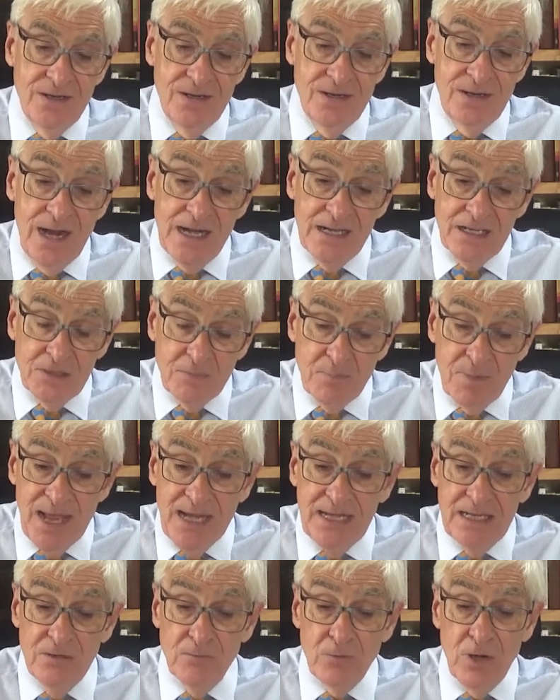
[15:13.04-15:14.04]
Kenneth
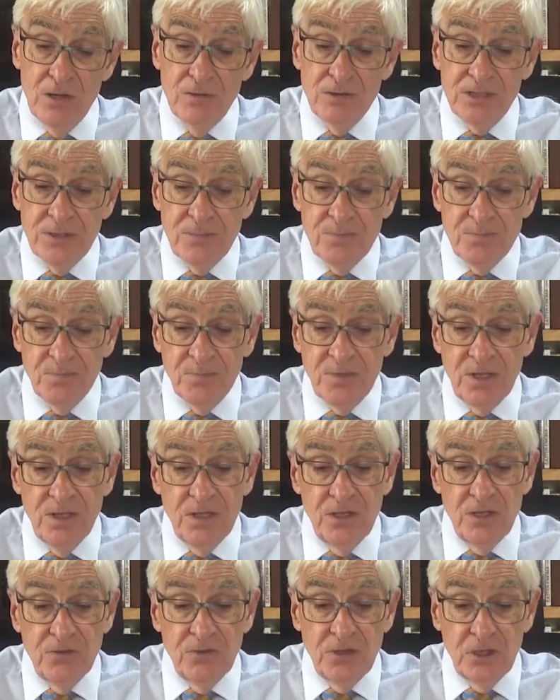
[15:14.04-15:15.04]
Bailey wrote,
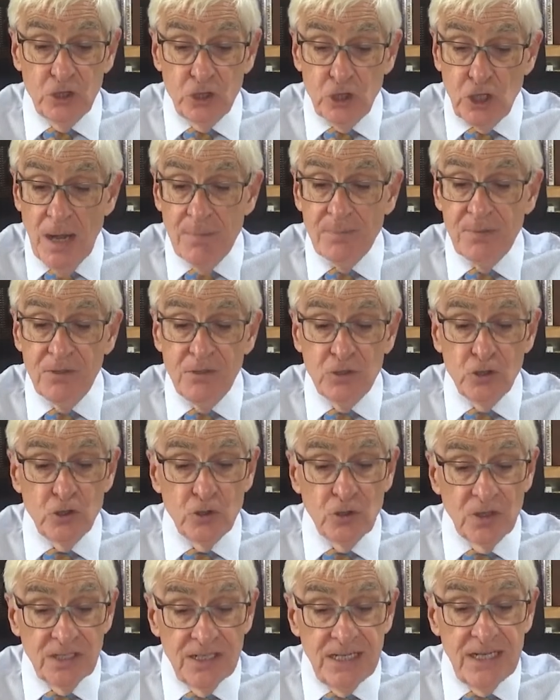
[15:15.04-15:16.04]
"The shepherds
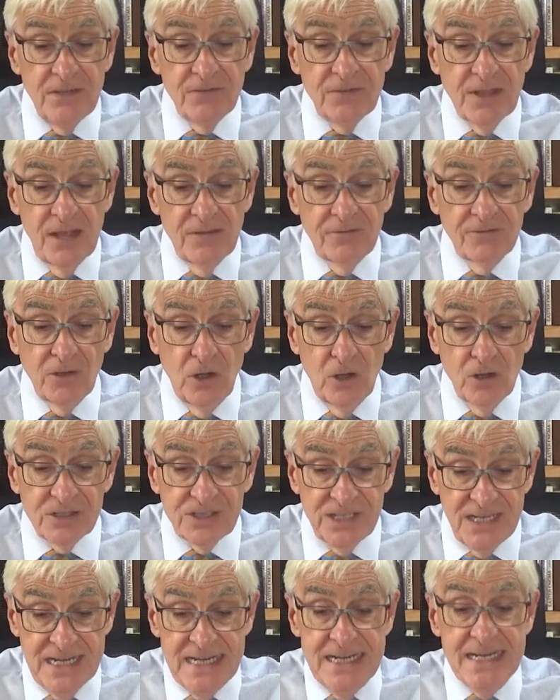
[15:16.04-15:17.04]
should lead their
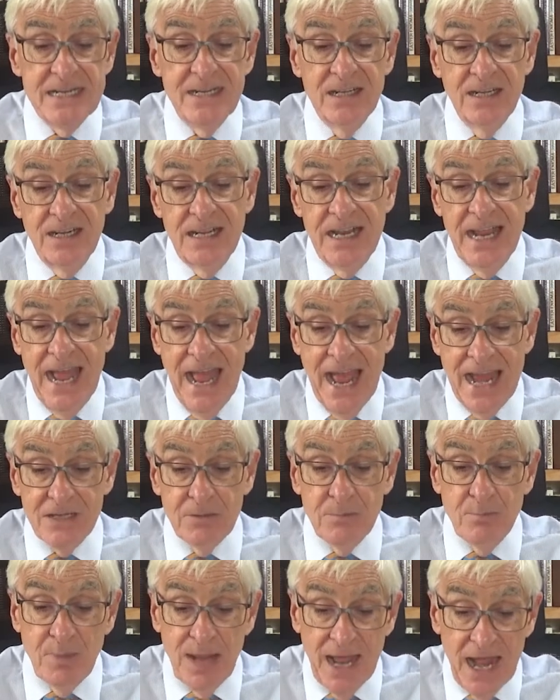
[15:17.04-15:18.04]
flocks eagerly
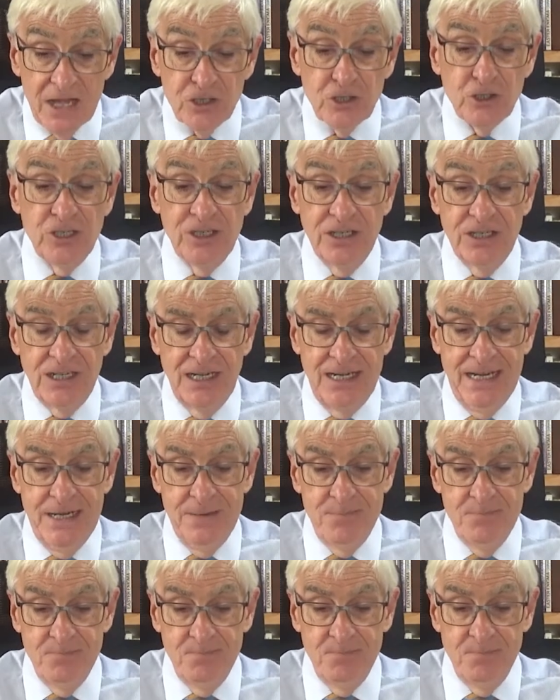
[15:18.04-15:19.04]
and passionately."
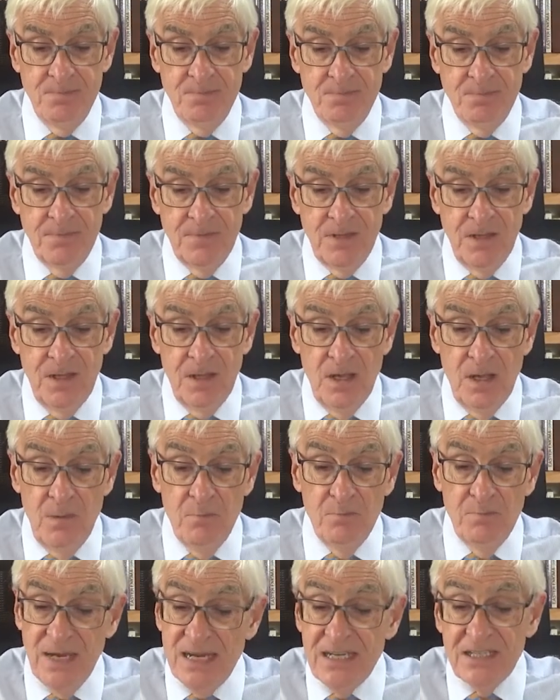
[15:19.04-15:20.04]

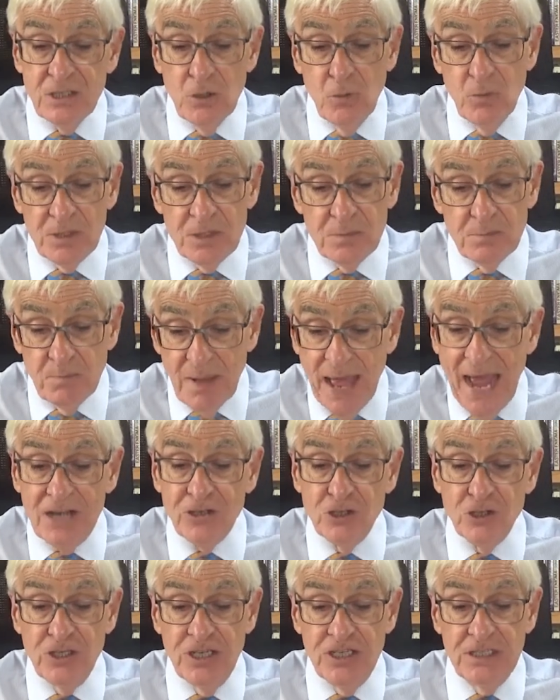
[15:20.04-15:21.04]
Peter was
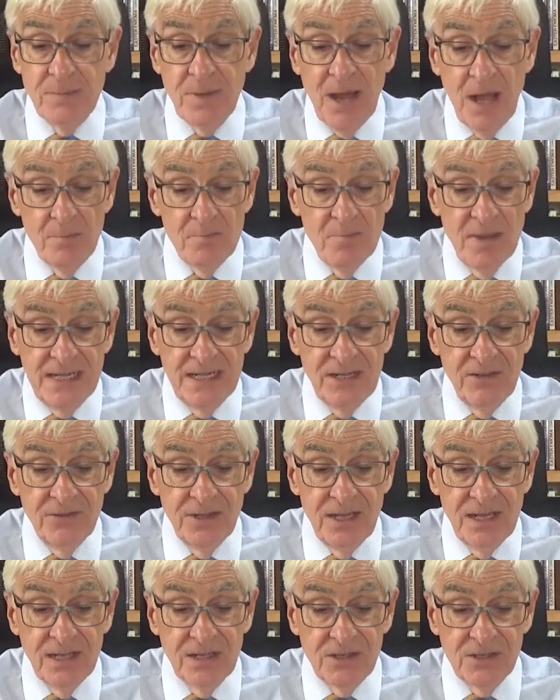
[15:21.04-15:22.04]
passionate about many
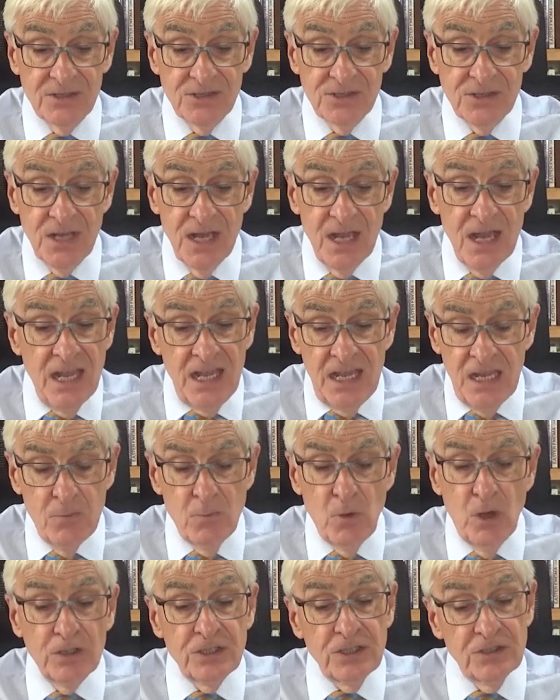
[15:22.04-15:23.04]
things. He
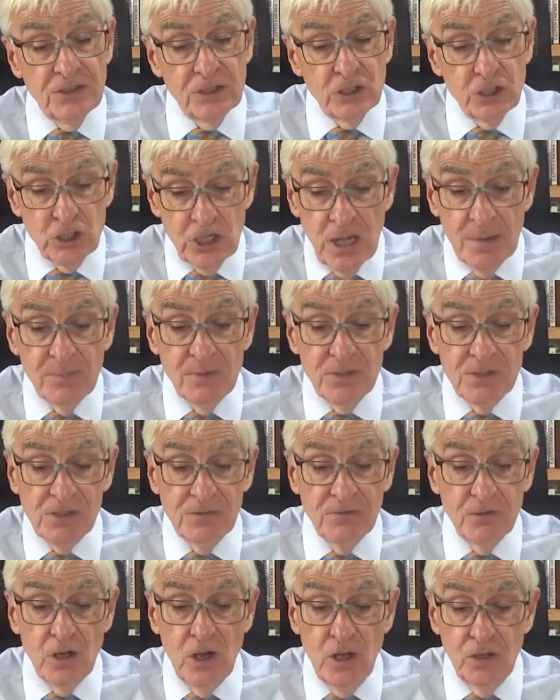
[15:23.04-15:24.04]
wanted the shepherds
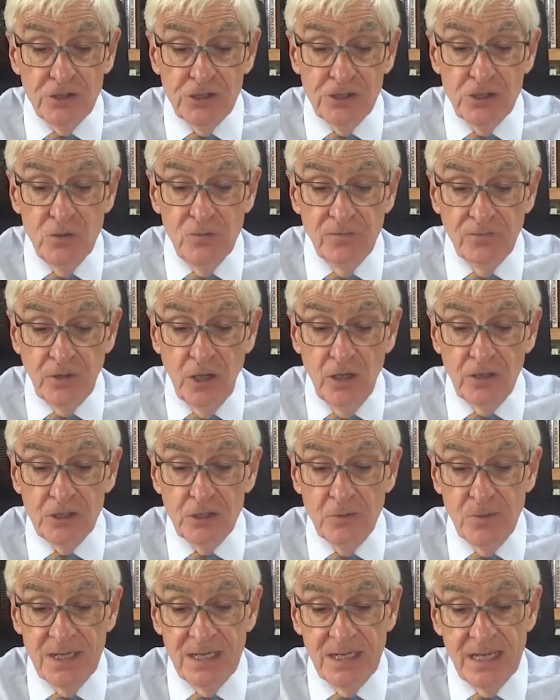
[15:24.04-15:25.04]
of God's new flock
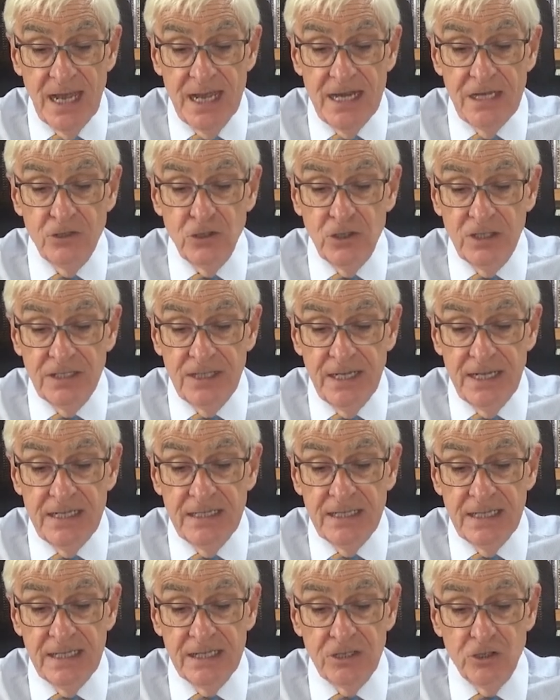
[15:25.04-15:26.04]
to engage in
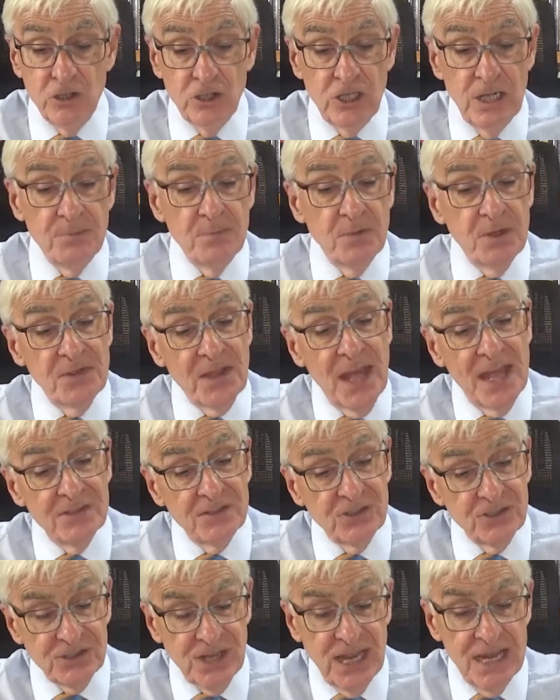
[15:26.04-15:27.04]
leading his sheep with
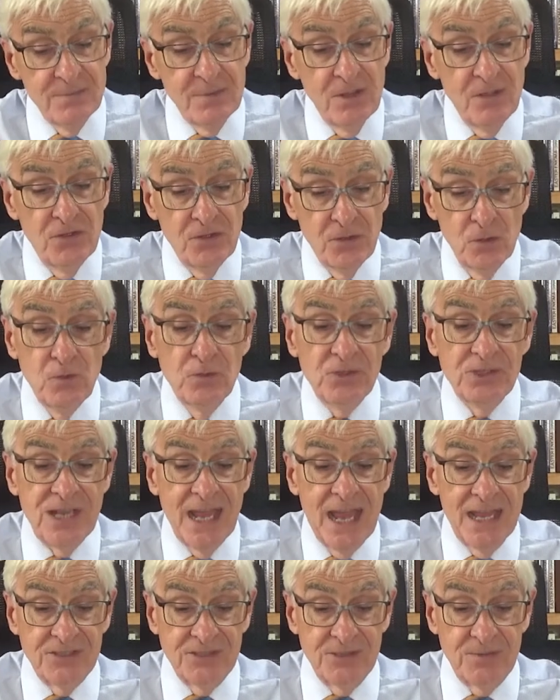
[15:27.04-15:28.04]
that same
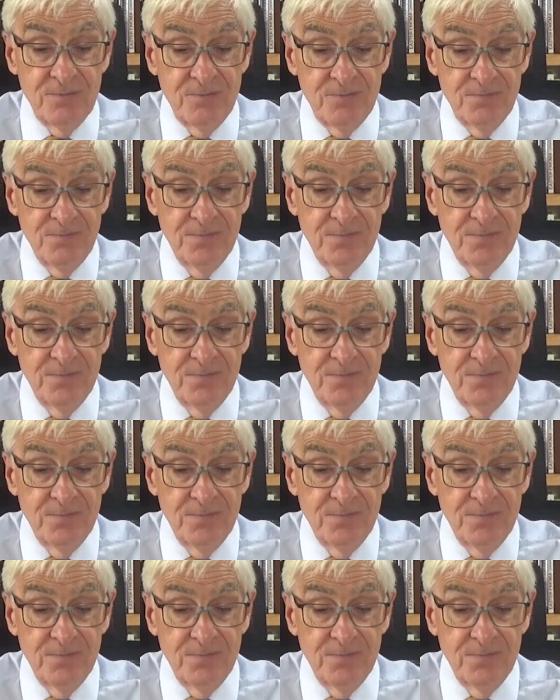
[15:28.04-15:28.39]
enthusiasm.